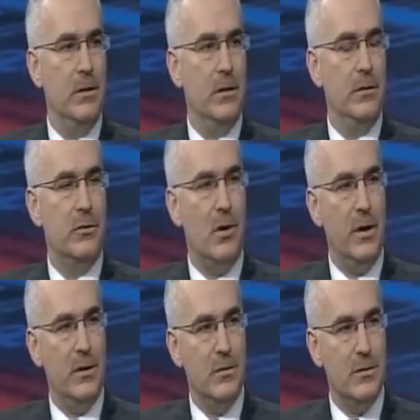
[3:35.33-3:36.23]
You try
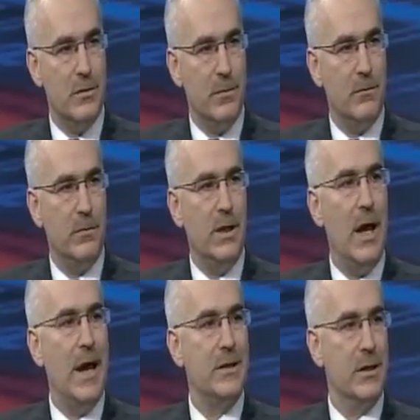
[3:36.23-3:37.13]
to do some
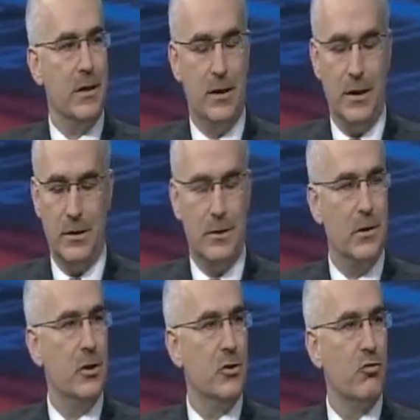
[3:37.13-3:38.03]
relaxing things
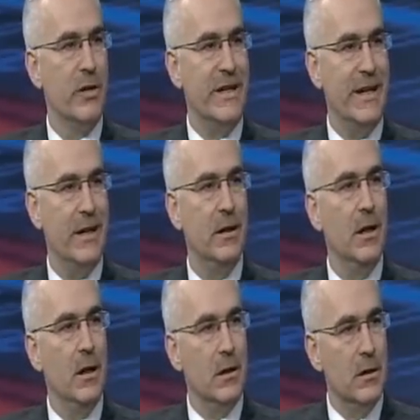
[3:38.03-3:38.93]
such as reading,
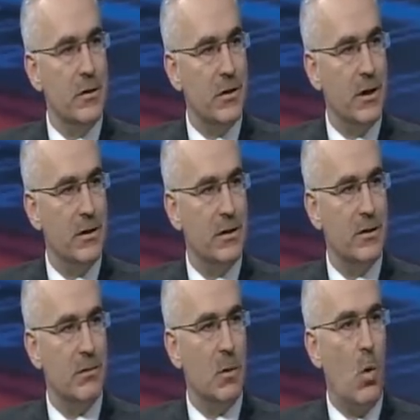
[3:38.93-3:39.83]
listening to
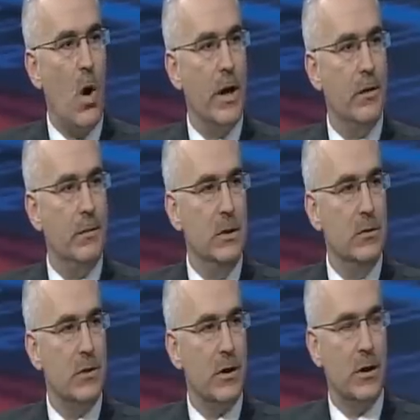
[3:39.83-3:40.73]
some quiet
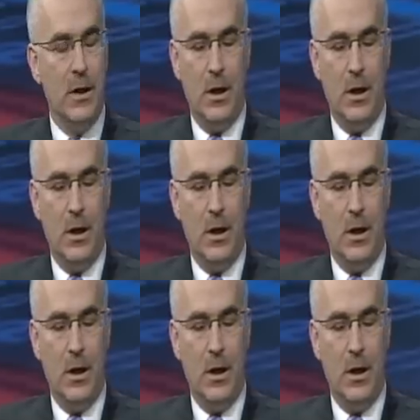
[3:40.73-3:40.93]
music.